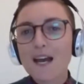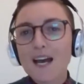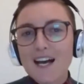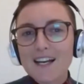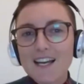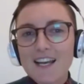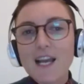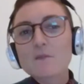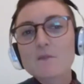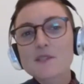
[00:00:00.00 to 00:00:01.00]
And
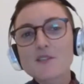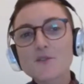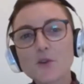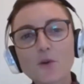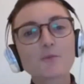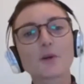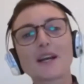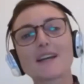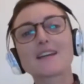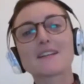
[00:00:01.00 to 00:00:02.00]
it comes with strong
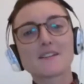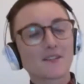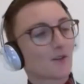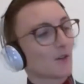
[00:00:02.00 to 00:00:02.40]
praise